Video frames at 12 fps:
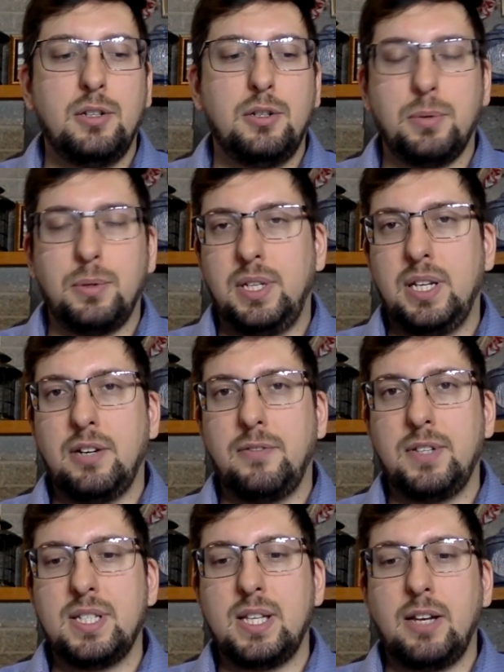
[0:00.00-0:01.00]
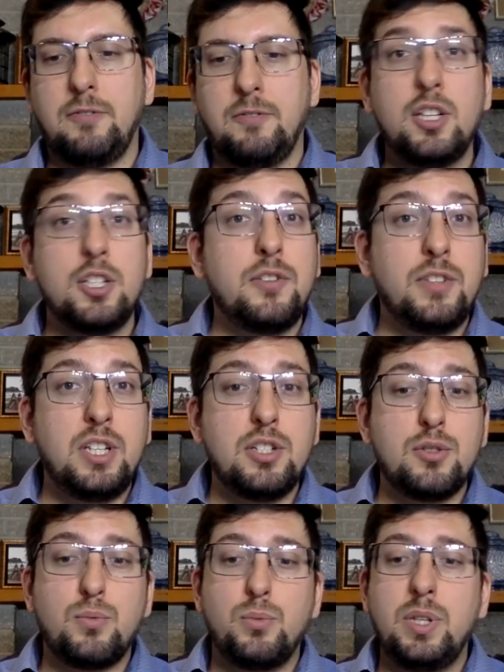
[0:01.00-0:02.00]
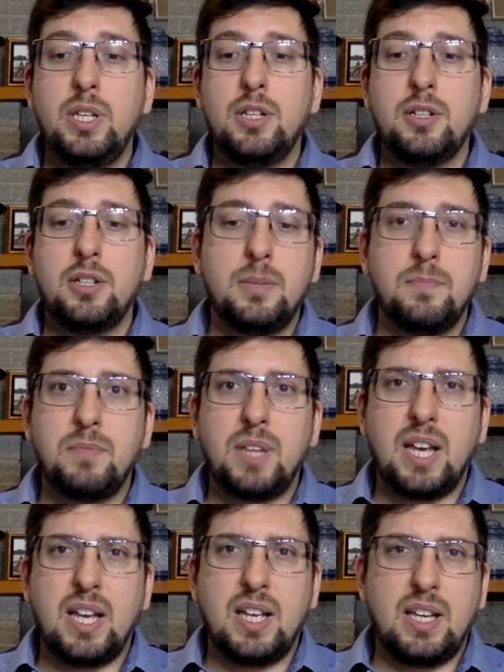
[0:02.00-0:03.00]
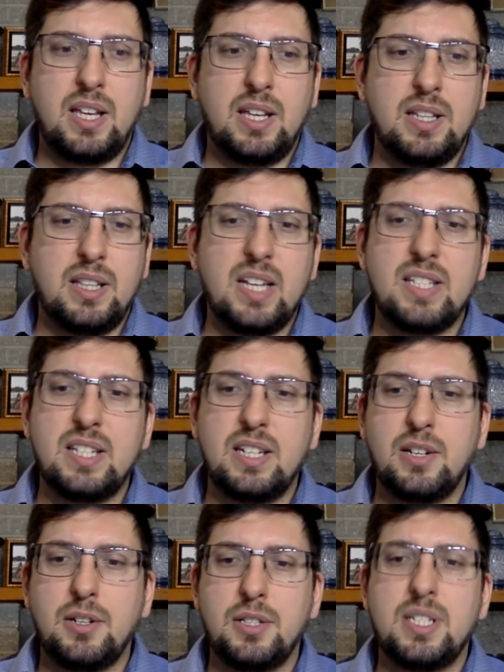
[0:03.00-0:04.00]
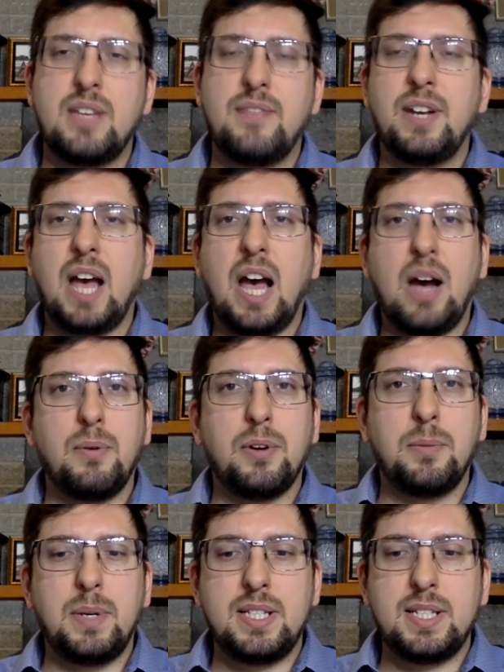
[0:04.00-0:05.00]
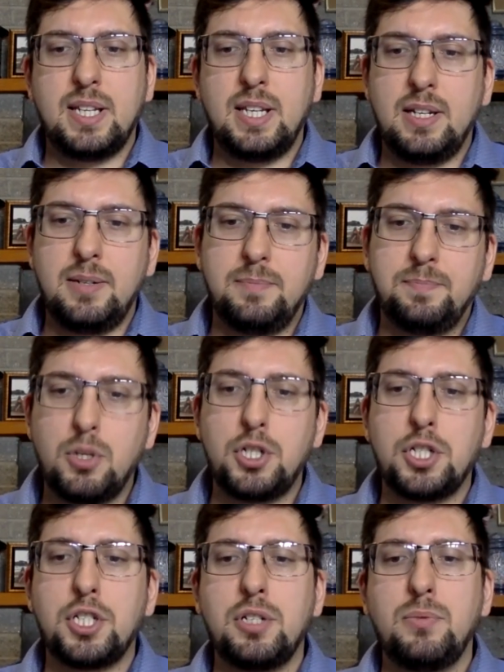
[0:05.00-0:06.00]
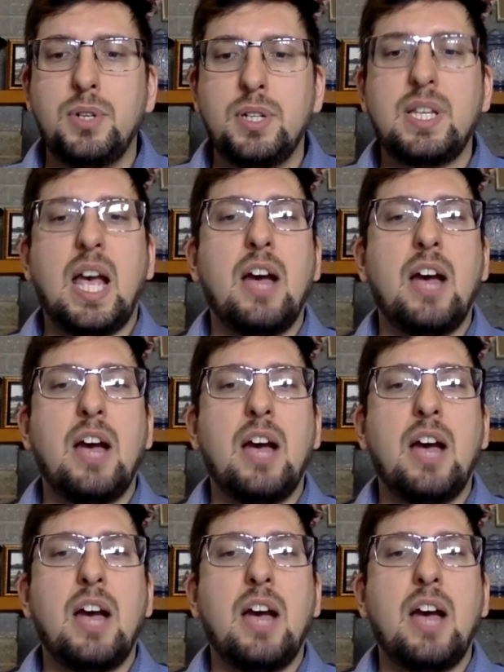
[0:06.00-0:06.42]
toward the end of its life. Longevity is really good. It lasted a good 7 hours in my skin. Projection was